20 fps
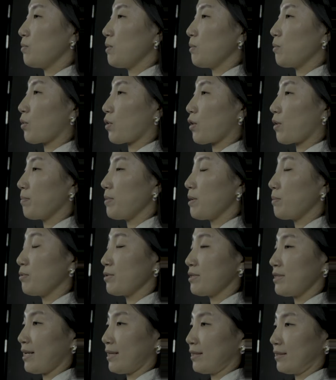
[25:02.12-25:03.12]
be more
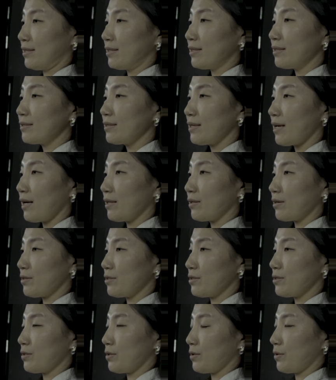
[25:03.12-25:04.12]
people-centered and
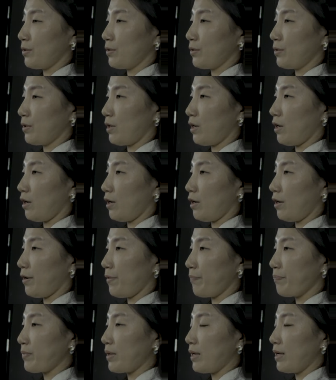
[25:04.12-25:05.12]
also uh,
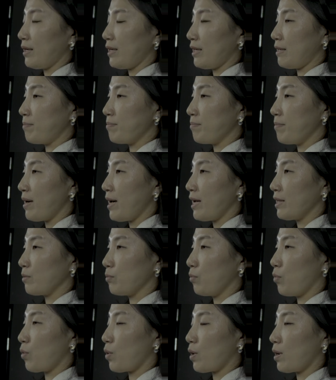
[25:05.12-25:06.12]
embed
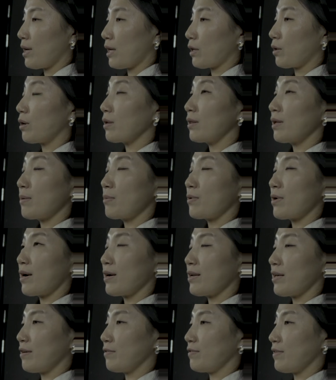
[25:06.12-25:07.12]
more like
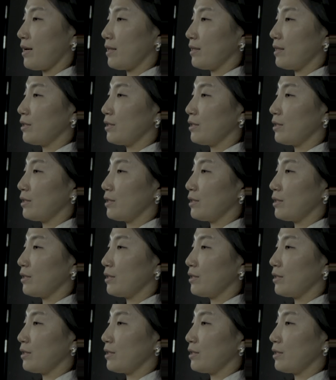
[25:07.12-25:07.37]
collaborative and